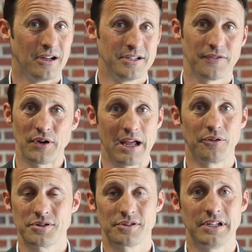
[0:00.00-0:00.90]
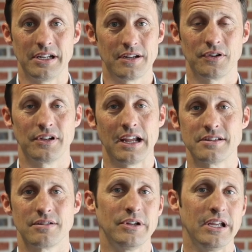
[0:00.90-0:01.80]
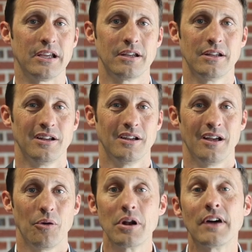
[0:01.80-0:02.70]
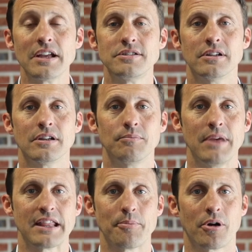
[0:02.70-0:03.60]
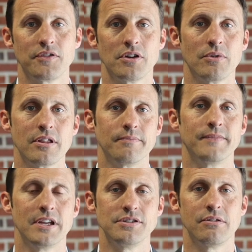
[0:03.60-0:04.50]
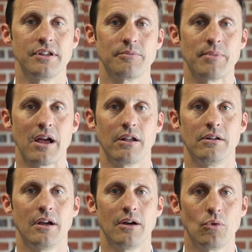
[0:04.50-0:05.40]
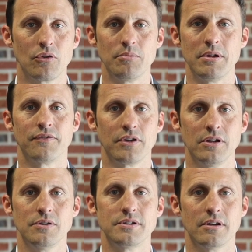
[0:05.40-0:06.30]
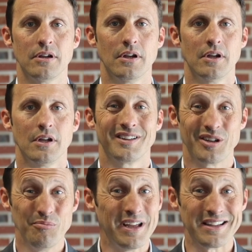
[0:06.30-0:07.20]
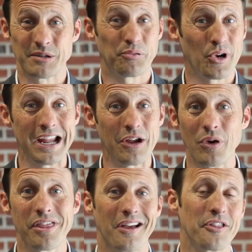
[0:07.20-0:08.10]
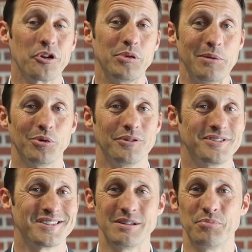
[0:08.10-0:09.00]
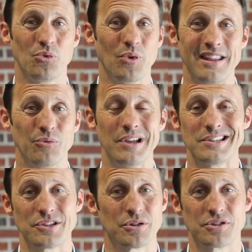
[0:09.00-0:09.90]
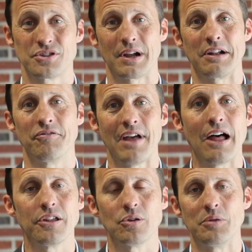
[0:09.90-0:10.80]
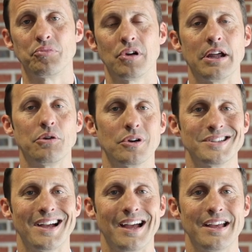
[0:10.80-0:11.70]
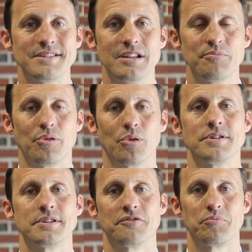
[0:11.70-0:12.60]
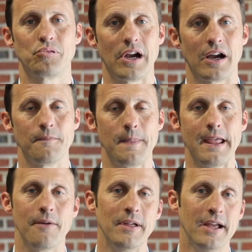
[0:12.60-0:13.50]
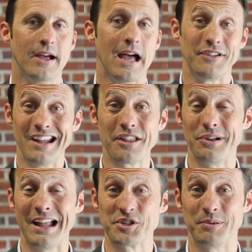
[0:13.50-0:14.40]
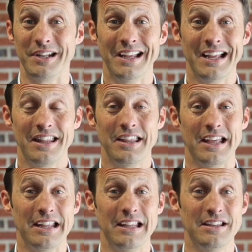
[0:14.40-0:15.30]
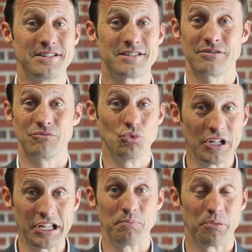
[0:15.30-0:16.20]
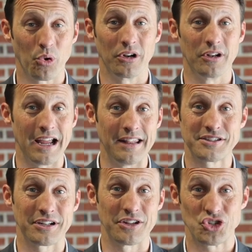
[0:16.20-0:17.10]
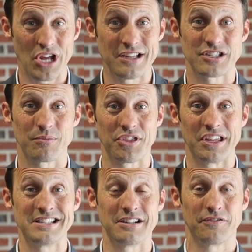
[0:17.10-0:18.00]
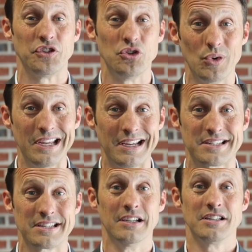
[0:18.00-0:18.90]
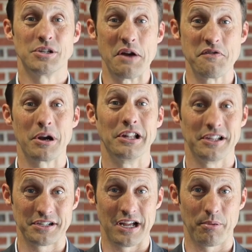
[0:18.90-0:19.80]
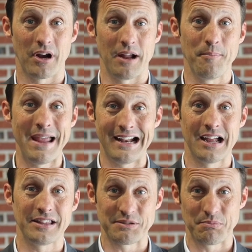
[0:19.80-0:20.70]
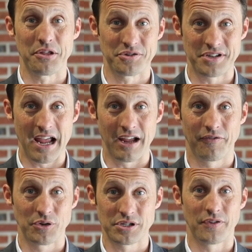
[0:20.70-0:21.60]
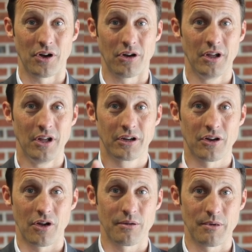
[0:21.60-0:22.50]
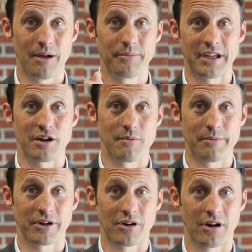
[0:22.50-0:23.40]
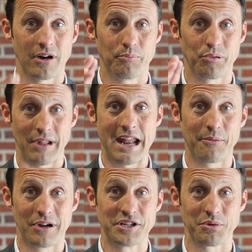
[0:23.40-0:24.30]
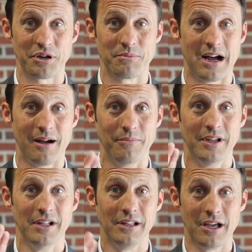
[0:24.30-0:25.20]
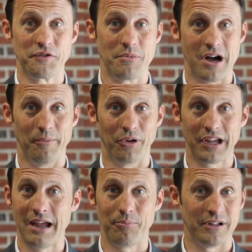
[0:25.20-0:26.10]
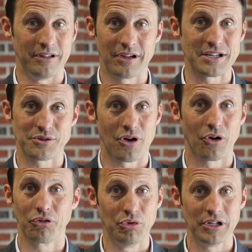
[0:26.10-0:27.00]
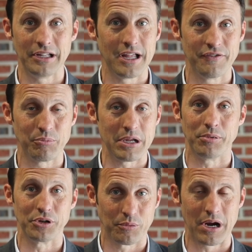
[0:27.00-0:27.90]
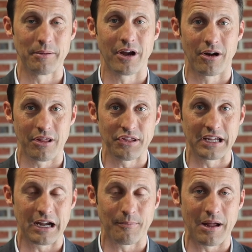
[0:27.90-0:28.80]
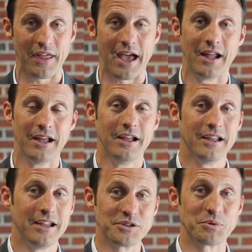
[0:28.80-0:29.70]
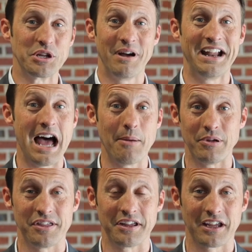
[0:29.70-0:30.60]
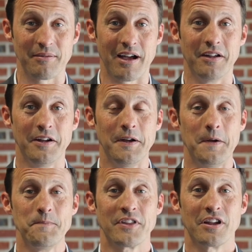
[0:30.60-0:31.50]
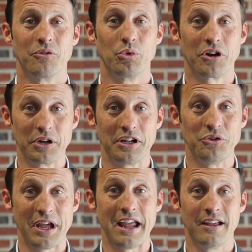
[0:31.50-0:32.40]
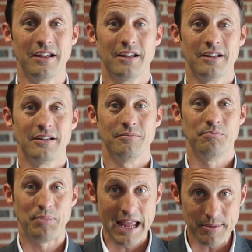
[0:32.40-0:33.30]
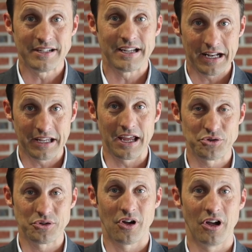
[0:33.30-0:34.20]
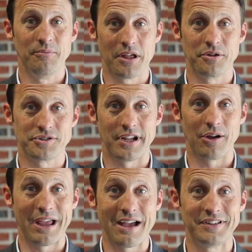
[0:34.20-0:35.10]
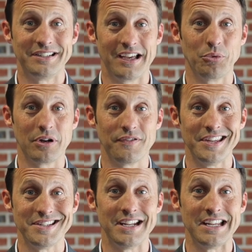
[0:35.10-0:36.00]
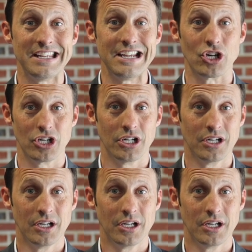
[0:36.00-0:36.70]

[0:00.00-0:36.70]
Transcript: Different elders lead it different days of the week. I want to invite you to make that part of your rhythm as you think about what it would mean for you to commit to praying with other people. It's a simple way that we as a church try to value and prioritize the importance of prayer. Now, I have another announcement that is really important, and it's going to change some things in a few weeks. So everybody listen up, all right? May 9th is Mother's Day. First of all, call your mom, get your mom a card, plan a brunch with your mom, love your mom, okay? But you guys are all really loving people. You're probably already thinking about that. Here's what you might not be thinking about. We're going to do a baby dedication on Mother's Day. We haven't done one of these in a year.